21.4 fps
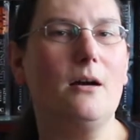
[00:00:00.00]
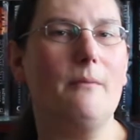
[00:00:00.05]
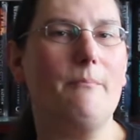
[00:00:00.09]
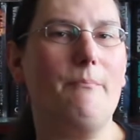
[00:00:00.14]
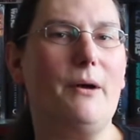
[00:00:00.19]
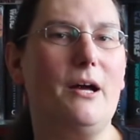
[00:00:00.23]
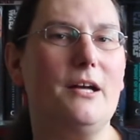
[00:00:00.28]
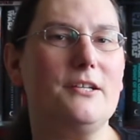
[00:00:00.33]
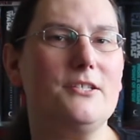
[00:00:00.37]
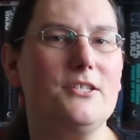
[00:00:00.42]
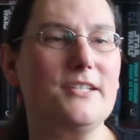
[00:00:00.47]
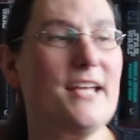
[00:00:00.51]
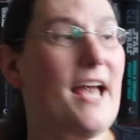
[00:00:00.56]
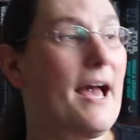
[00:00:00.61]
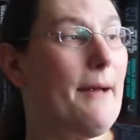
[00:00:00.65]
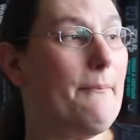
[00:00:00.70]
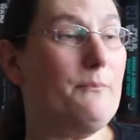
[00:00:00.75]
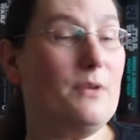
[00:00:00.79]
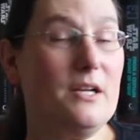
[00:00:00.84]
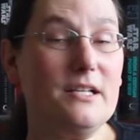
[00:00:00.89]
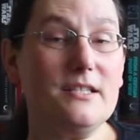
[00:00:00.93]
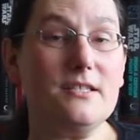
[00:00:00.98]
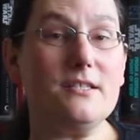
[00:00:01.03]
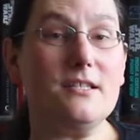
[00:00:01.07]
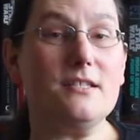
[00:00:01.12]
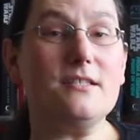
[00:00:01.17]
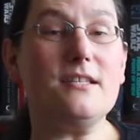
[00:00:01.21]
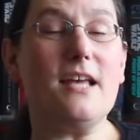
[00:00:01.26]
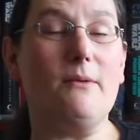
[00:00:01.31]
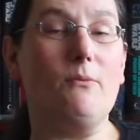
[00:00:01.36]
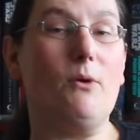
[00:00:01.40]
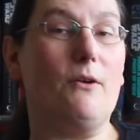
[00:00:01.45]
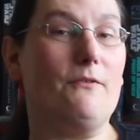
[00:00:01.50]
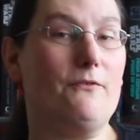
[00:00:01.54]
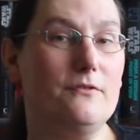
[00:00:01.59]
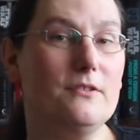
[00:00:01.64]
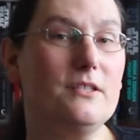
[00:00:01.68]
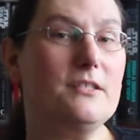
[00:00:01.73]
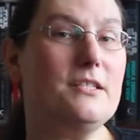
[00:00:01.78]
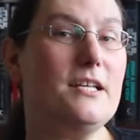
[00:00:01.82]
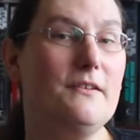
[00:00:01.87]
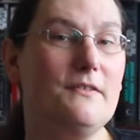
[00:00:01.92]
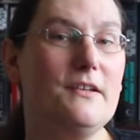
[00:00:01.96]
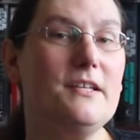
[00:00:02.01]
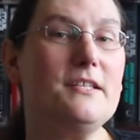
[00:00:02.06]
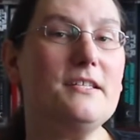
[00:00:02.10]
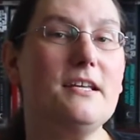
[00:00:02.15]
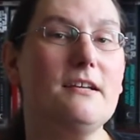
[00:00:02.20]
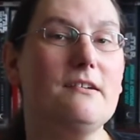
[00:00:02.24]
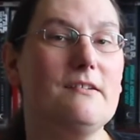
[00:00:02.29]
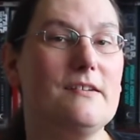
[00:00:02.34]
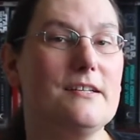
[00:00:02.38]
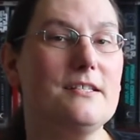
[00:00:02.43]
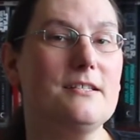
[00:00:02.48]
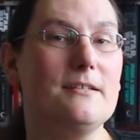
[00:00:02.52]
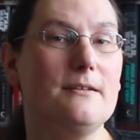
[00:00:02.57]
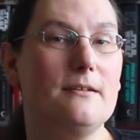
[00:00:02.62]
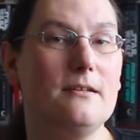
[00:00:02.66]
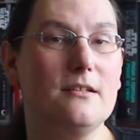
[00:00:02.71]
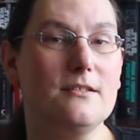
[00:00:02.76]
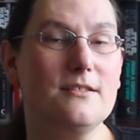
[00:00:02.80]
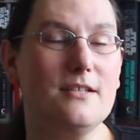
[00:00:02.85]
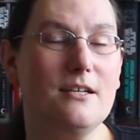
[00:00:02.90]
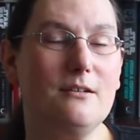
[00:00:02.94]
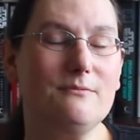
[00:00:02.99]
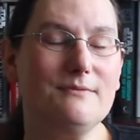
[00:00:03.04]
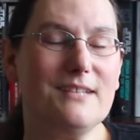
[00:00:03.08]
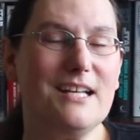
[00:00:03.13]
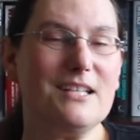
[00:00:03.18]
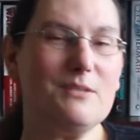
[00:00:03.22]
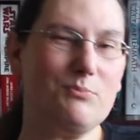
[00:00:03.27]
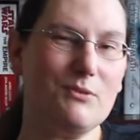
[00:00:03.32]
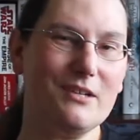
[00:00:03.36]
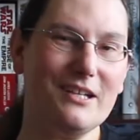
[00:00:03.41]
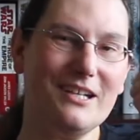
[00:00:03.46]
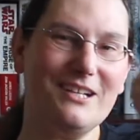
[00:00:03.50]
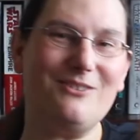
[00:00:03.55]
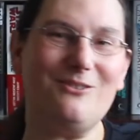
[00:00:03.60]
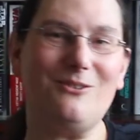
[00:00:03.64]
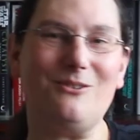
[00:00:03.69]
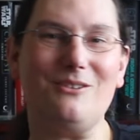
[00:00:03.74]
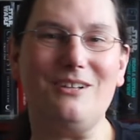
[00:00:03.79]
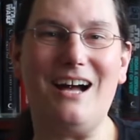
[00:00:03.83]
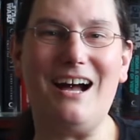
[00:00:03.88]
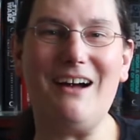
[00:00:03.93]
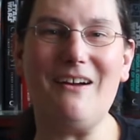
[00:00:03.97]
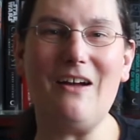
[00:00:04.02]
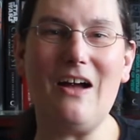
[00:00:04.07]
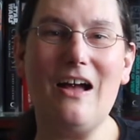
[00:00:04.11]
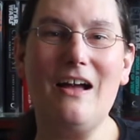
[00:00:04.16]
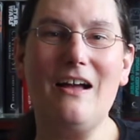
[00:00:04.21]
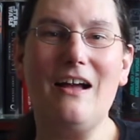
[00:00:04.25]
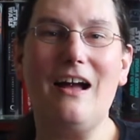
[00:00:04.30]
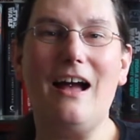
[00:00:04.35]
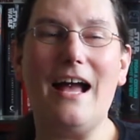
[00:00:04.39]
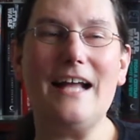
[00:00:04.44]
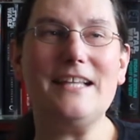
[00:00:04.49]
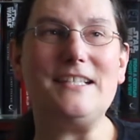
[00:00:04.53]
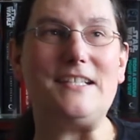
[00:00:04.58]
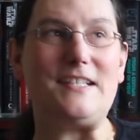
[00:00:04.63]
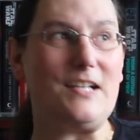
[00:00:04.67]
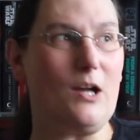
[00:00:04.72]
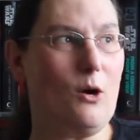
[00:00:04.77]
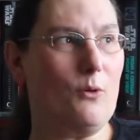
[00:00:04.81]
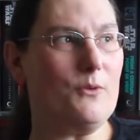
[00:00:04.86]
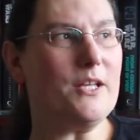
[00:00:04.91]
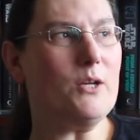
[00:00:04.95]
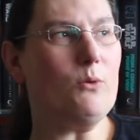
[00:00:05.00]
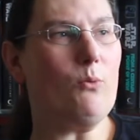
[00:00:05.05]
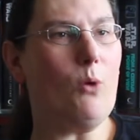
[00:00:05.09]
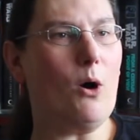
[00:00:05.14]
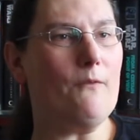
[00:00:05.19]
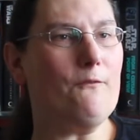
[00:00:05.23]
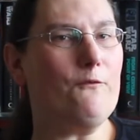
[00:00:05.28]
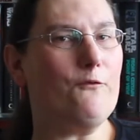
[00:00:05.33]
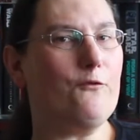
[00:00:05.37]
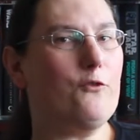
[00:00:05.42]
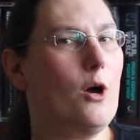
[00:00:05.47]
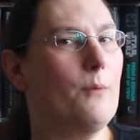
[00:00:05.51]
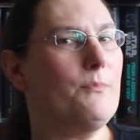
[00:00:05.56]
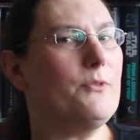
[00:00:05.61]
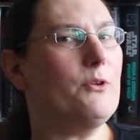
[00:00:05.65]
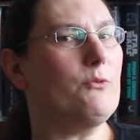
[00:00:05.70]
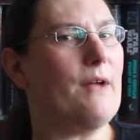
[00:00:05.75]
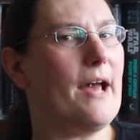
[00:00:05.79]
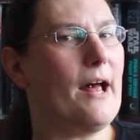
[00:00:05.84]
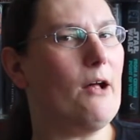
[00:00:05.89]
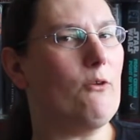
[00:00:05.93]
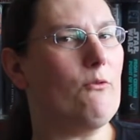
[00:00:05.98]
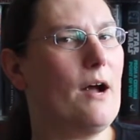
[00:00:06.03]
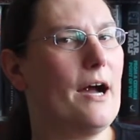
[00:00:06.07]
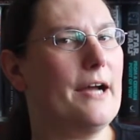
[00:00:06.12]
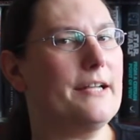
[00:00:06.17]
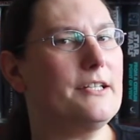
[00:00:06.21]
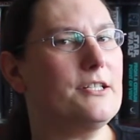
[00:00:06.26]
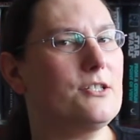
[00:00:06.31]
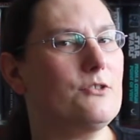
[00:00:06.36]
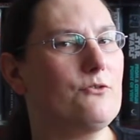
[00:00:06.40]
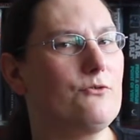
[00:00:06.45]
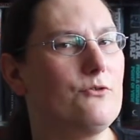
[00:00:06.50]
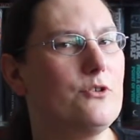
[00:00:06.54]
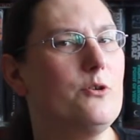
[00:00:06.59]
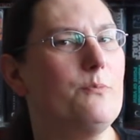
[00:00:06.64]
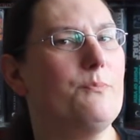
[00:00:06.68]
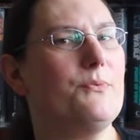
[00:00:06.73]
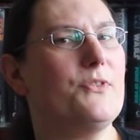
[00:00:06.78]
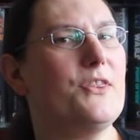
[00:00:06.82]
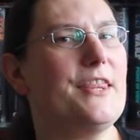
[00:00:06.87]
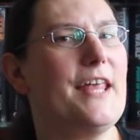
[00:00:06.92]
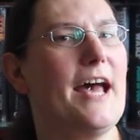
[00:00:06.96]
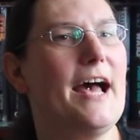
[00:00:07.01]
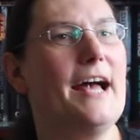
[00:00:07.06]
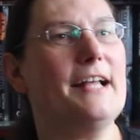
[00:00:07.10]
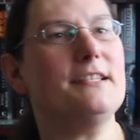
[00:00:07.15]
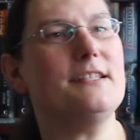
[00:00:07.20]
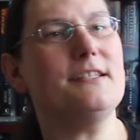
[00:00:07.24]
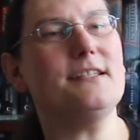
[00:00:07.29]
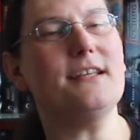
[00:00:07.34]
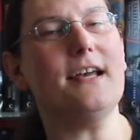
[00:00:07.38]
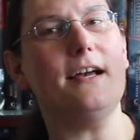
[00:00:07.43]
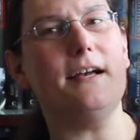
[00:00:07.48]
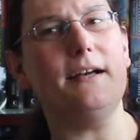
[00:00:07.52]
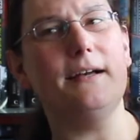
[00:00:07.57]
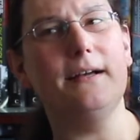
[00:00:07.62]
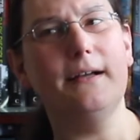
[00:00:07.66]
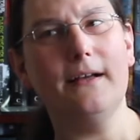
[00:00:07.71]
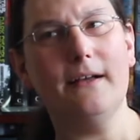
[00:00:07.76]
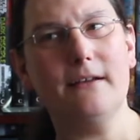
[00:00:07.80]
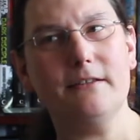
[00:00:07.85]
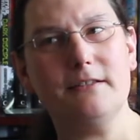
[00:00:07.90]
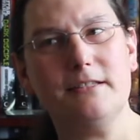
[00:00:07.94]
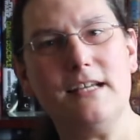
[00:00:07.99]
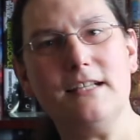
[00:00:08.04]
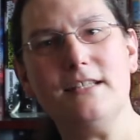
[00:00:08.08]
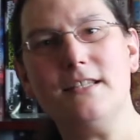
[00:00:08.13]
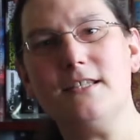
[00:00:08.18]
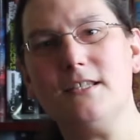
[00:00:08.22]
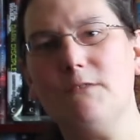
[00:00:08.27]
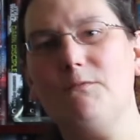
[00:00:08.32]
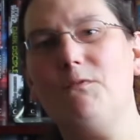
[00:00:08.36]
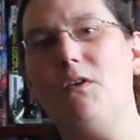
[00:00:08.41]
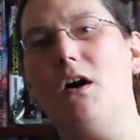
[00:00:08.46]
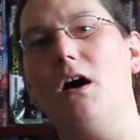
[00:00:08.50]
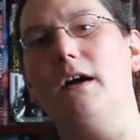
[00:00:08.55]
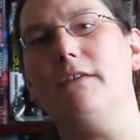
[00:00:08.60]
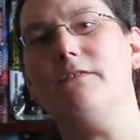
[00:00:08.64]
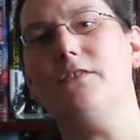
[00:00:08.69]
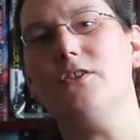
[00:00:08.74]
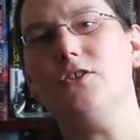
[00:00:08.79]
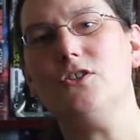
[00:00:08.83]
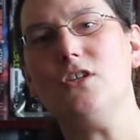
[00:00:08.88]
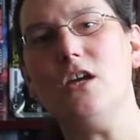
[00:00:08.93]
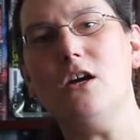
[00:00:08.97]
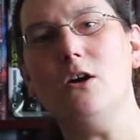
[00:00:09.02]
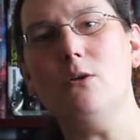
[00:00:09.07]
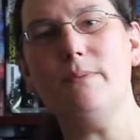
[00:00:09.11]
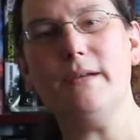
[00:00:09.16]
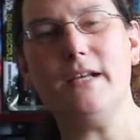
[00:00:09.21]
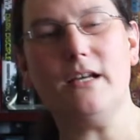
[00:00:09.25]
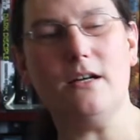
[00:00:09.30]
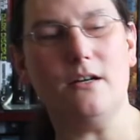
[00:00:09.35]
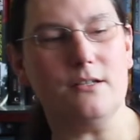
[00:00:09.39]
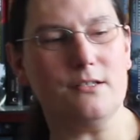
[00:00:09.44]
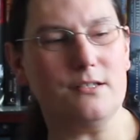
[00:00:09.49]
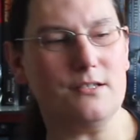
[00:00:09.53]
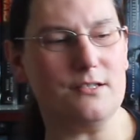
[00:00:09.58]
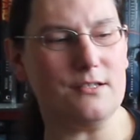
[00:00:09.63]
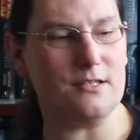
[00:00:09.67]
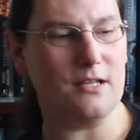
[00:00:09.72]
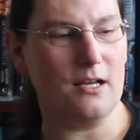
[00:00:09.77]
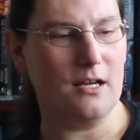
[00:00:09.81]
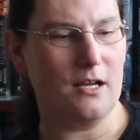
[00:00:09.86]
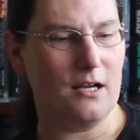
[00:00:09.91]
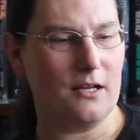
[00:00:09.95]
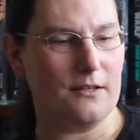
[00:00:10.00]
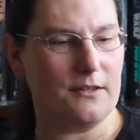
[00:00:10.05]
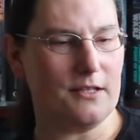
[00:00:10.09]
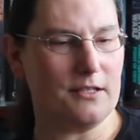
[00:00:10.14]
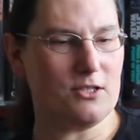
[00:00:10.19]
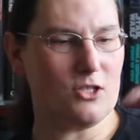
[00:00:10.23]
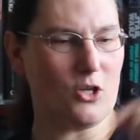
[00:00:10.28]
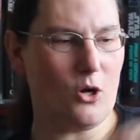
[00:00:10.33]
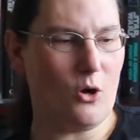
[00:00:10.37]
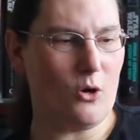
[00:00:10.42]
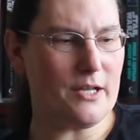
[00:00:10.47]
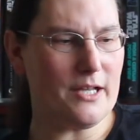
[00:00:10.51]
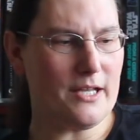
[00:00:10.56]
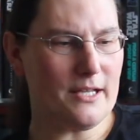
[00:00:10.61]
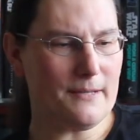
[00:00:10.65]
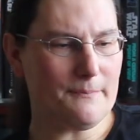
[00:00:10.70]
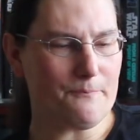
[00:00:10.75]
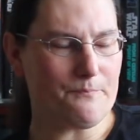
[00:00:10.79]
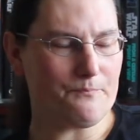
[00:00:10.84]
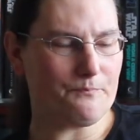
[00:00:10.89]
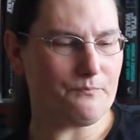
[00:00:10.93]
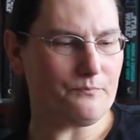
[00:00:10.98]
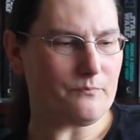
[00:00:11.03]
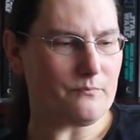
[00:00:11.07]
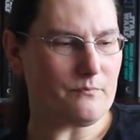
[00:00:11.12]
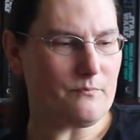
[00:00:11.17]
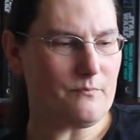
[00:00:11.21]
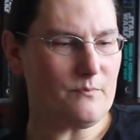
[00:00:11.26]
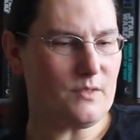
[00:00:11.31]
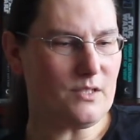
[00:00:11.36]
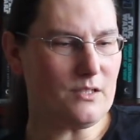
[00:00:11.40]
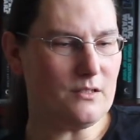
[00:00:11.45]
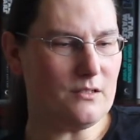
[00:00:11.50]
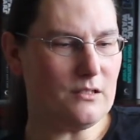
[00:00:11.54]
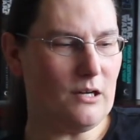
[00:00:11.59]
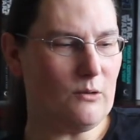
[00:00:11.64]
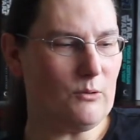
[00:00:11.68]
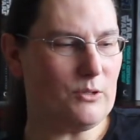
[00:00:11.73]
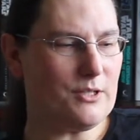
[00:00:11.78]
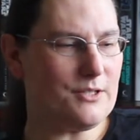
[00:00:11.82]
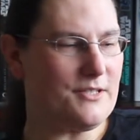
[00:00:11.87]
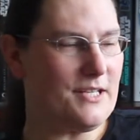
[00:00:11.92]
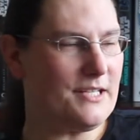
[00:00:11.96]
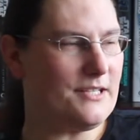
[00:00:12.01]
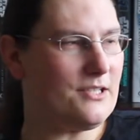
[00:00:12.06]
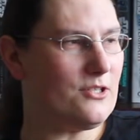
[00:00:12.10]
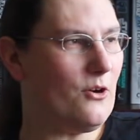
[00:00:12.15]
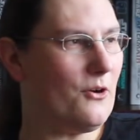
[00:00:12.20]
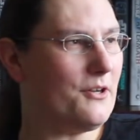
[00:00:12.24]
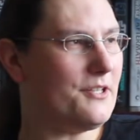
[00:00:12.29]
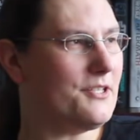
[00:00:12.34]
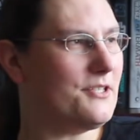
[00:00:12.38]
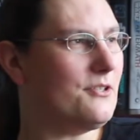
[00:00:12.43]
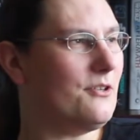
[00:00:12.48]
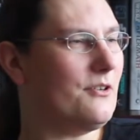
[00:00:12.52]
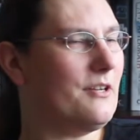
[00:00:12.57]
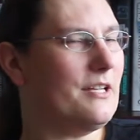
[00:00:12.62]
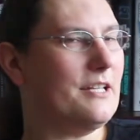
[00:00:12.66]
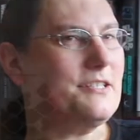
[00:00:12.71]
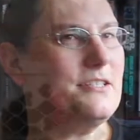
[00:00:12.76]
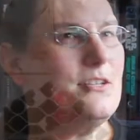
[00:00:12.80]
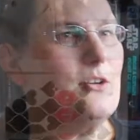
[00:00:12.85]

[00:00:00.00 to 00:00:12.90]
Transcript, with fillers: But yeah, it's the same one from the TV series. So that's pretty cool. Uh, it's the only one from the Rail Riders group that uh, did survive the show because the toy I want to say Toy Story, it's